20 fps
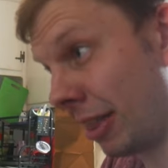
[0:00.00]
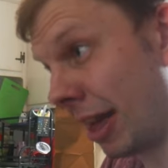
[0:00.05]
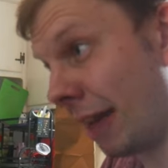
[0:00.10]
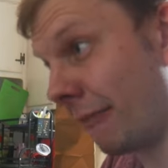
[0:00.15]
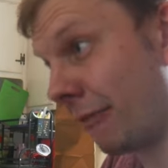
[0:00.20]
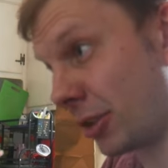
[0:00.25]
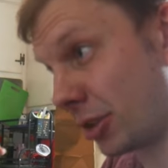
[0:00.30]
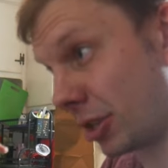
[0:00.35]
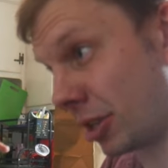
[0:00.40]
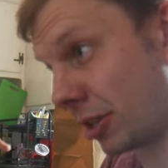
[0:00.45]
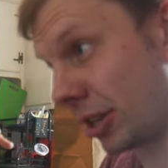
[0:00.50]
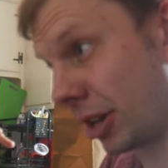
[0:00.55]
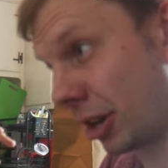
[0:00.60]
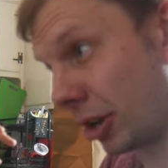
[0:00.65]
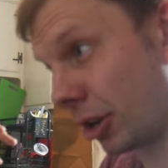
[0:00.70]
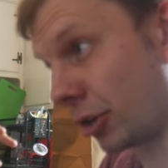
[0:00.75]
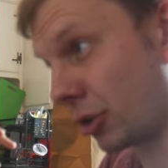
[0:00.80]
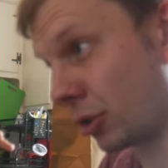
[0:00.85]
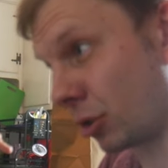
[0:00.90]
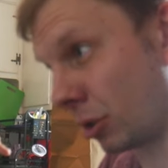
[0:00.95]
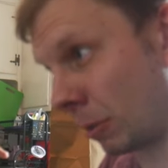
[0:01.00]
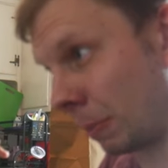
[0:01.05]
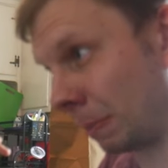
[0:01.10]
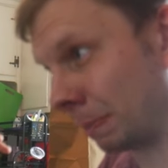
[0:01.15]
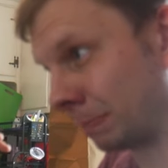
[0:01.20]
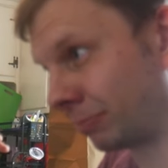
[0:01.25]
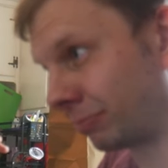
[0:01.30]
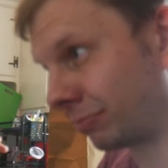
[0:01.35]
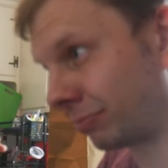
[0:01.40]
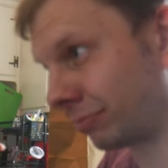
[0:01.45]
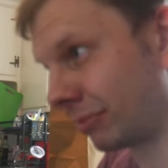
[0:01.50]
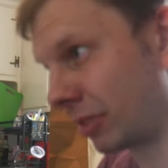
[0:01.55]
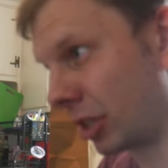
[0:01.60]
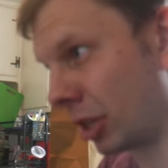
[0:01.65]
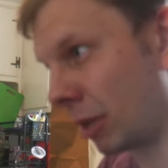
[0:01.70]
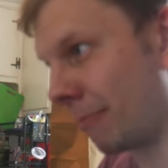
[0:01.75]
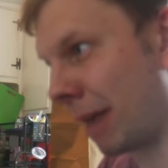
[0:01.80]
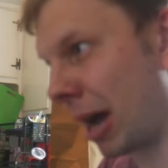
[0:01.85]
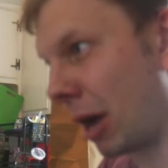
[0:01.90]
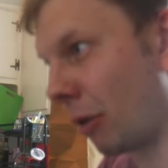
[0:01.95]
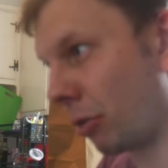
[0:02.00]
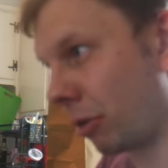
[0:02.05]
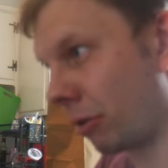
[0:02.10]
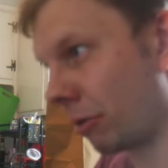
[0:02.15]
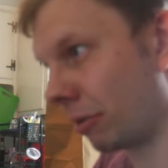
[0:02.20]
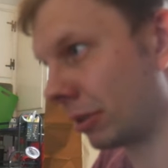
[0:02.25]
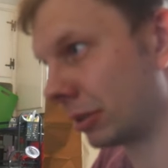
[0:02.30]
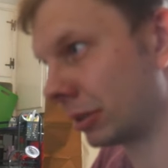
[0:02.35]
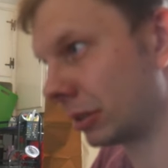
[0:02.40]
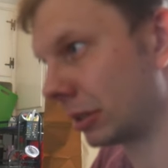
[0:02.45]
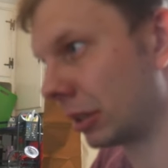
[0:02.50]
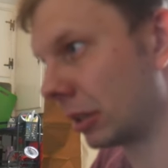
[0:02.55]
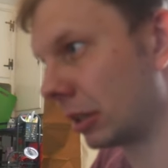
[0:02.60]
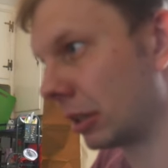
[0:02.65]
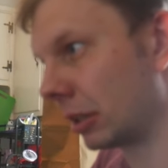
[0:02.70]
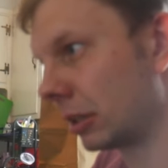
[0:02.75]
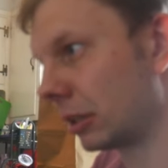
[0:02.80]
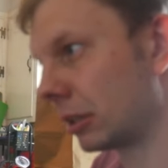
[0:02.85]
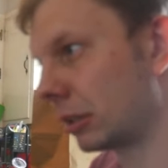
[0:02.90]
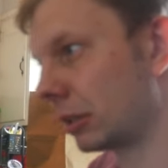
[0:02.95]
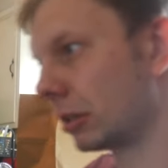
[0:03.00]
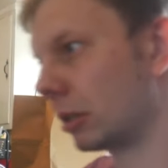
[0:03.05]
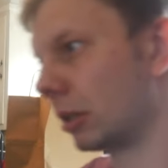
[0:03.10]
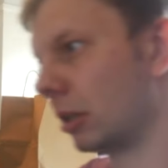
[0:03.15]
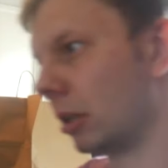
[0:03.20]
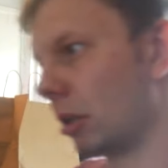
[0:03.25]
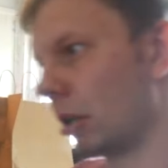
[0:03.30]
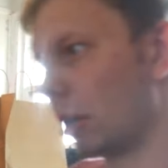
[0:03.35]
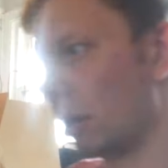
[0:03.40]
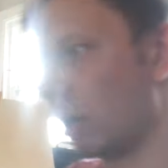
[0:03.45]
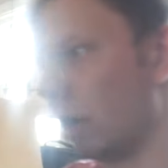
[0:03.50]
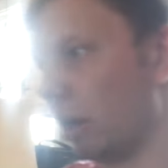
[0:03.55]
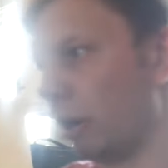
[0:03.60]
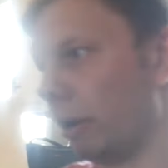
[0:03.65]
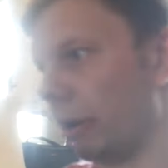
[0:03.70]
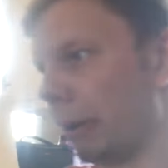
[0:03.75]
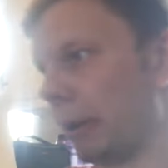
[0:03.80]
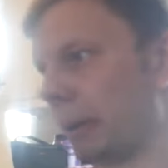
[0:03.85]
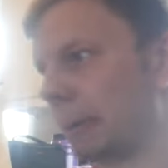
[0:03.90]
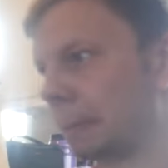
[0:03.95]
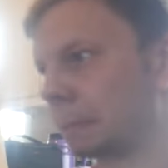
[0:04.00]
That physically hurts. Your mouth. Uh,